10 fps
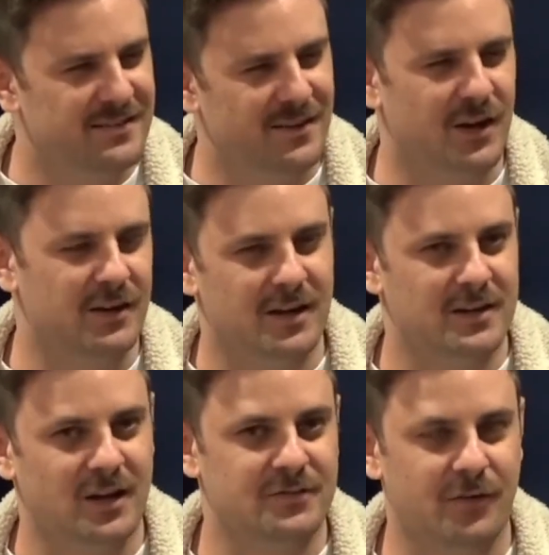
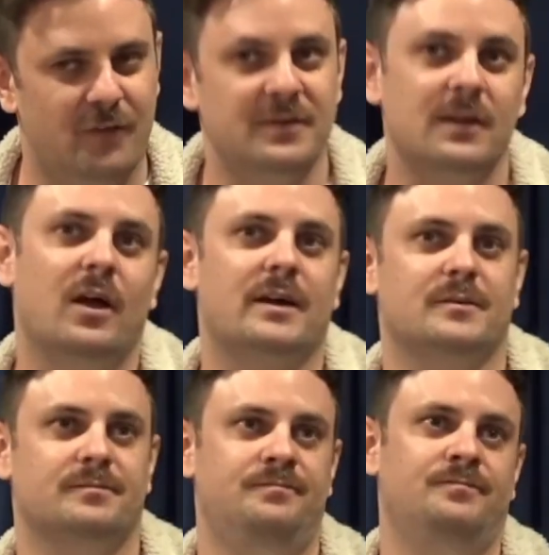I feel like,
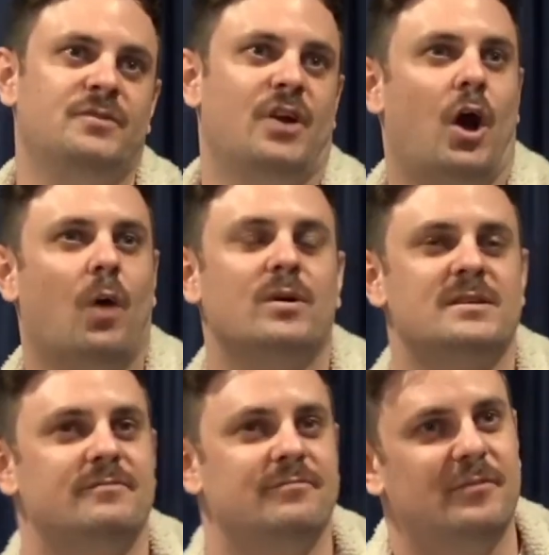
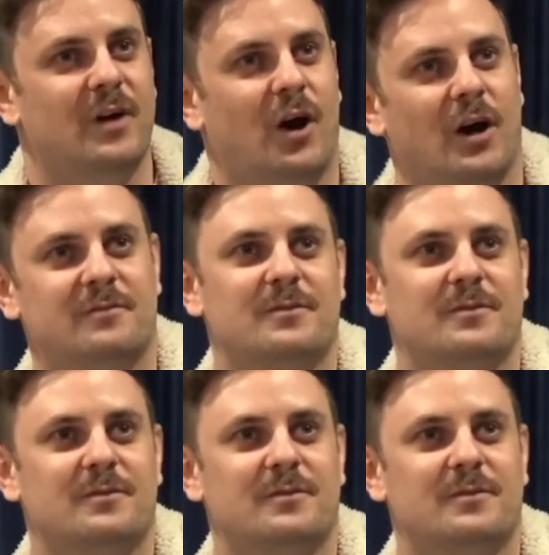I